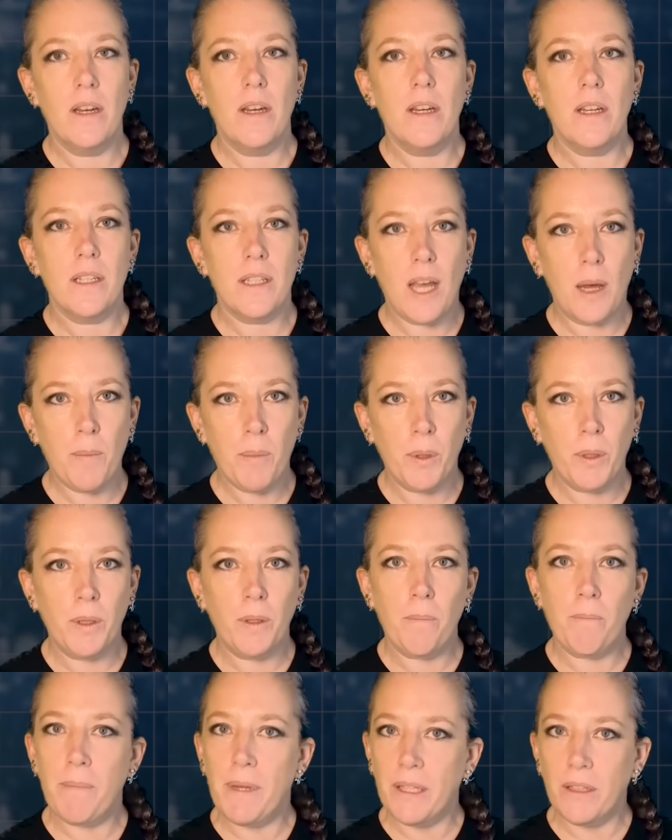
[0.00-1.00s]

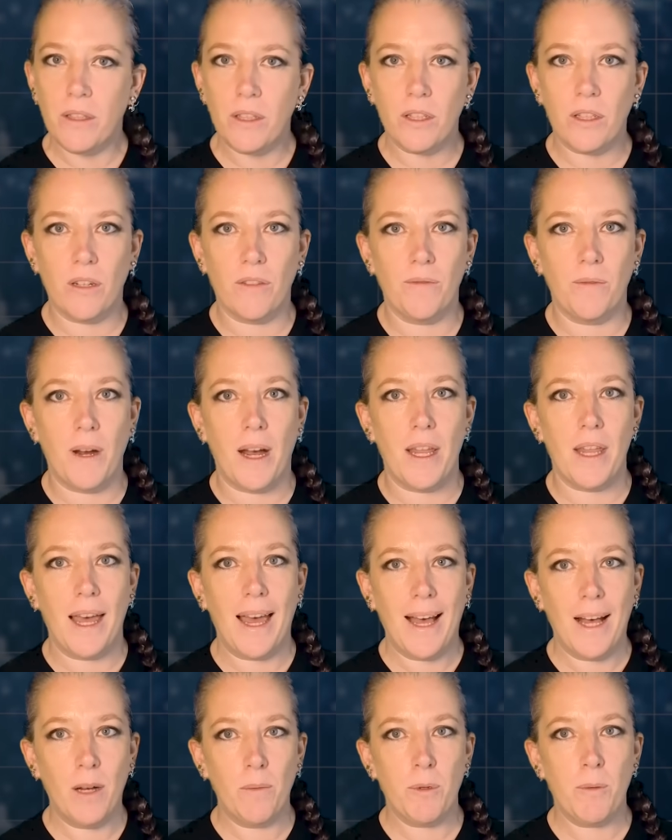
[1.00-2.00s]
Tuple builds software that
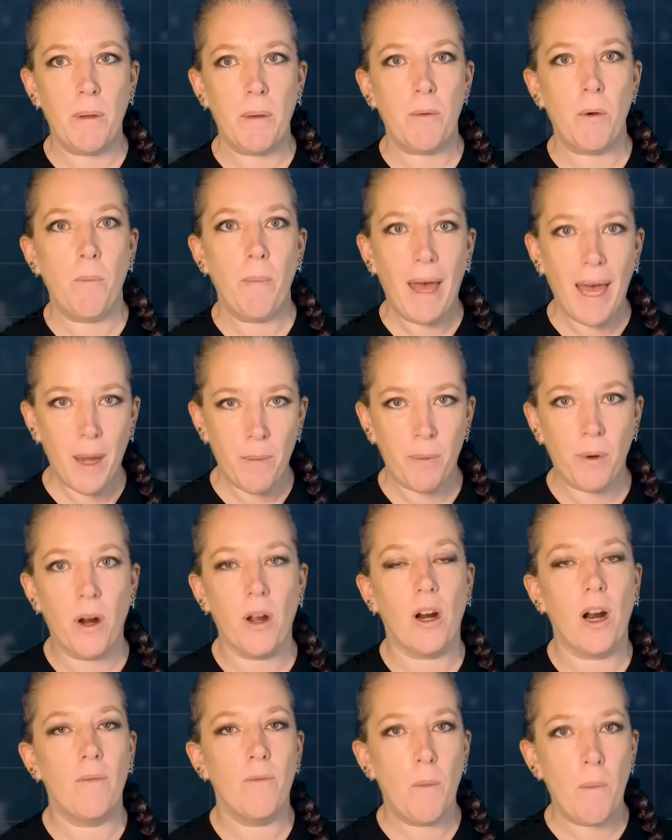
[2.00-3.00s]
helps people pair
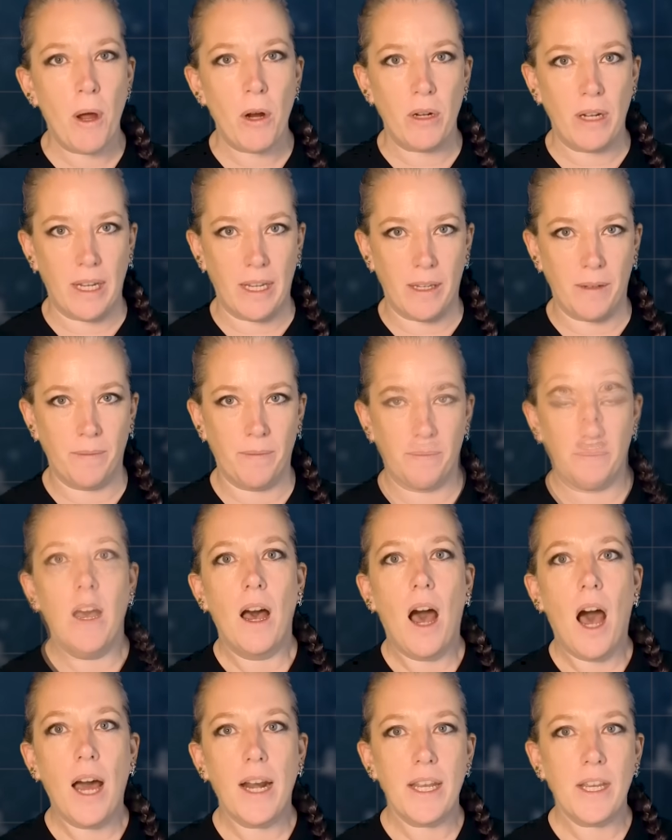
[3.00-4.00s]
program remotely.
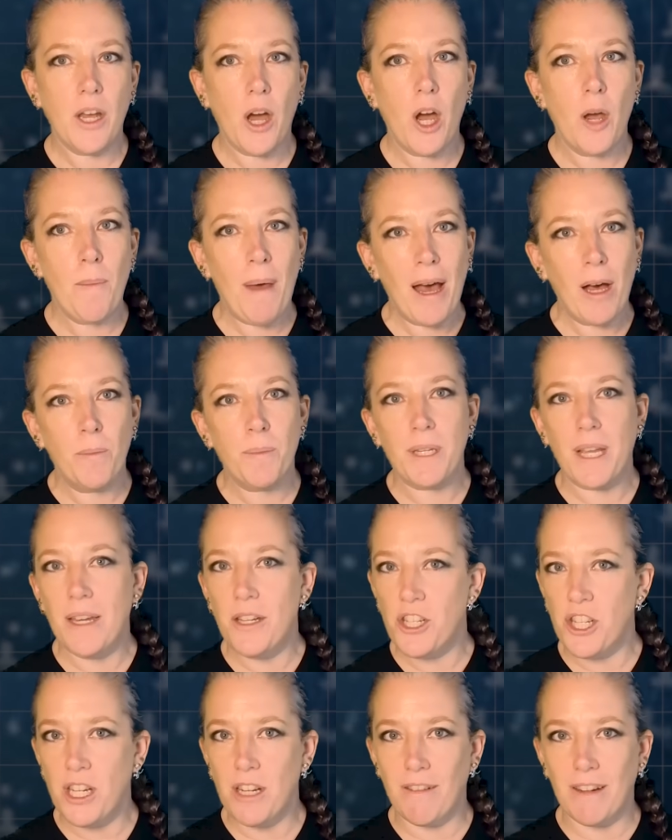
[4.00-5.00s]
Honeycomb helps
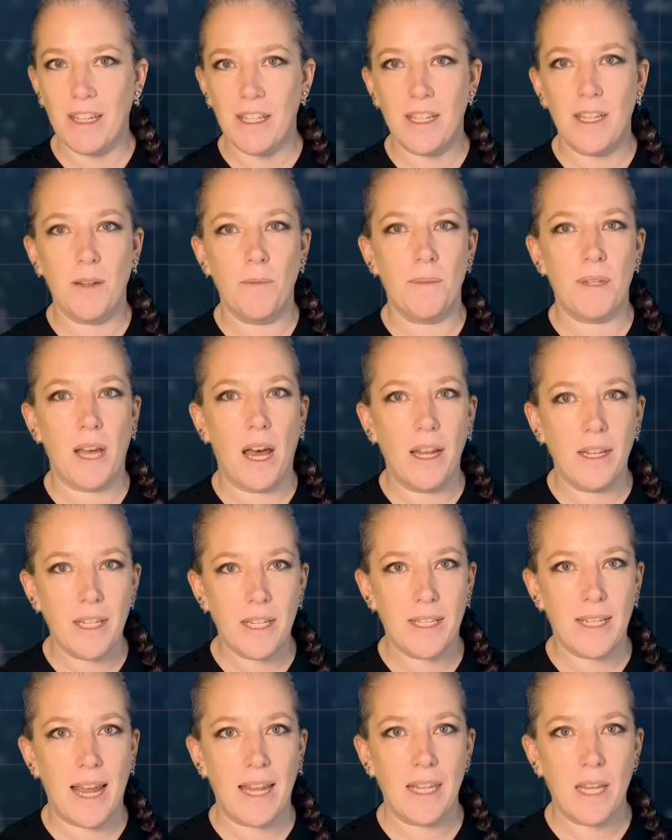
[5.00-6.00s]
engineering teams
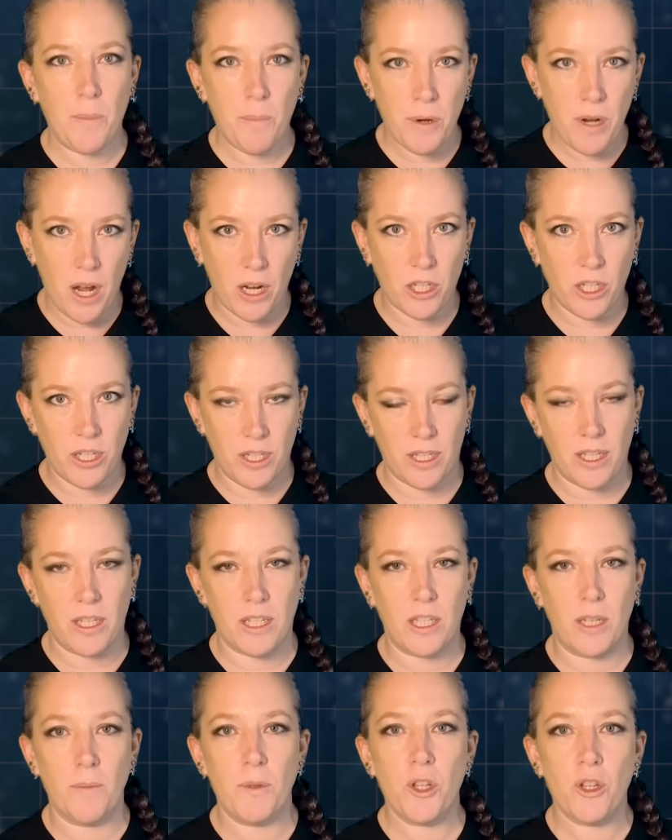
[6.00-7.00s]
understand their production
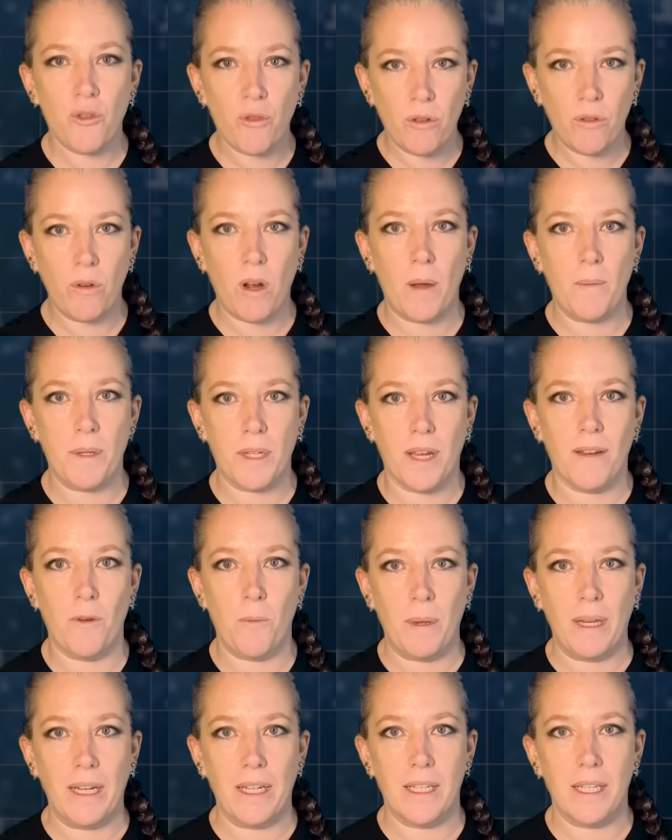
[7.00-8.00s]
systems through
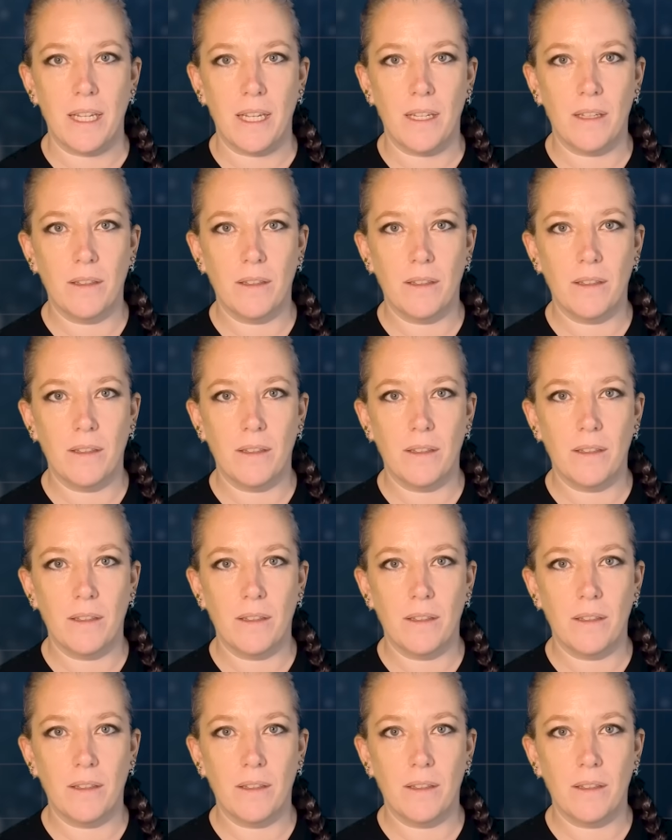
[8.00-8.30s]
observability.